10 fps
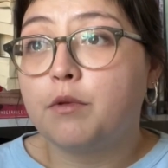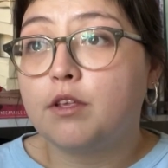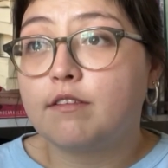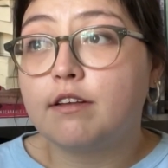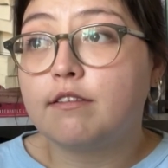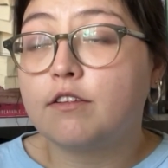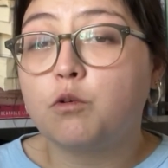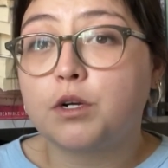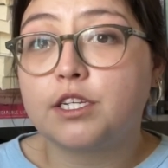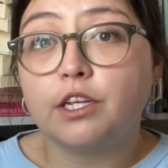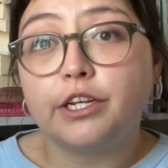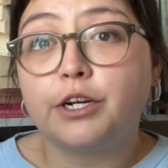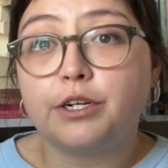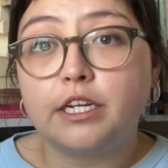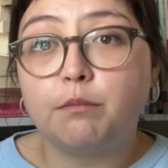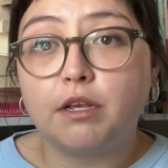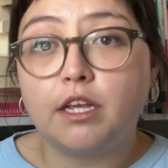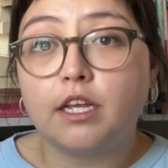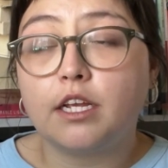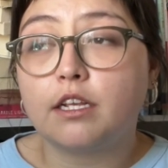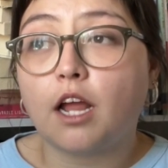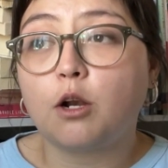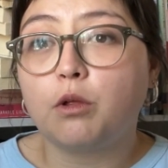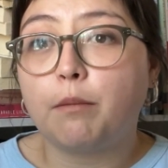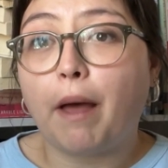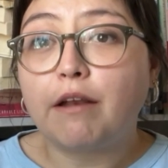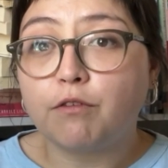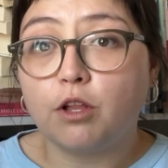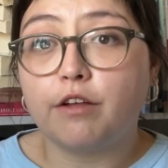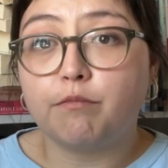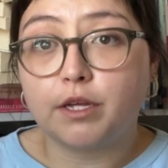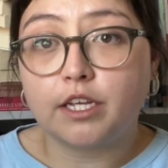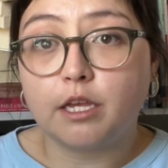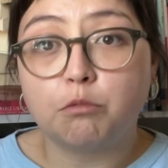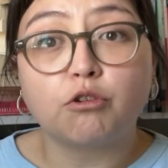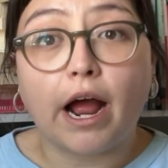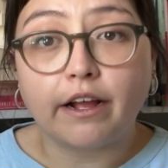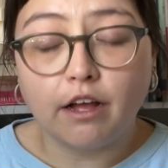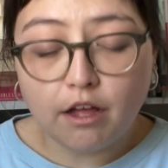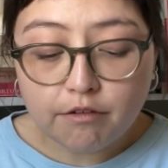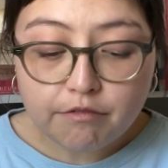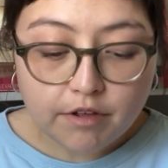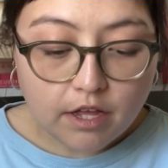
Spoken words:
citizens who are still here need to be not only mindful of but keep track of.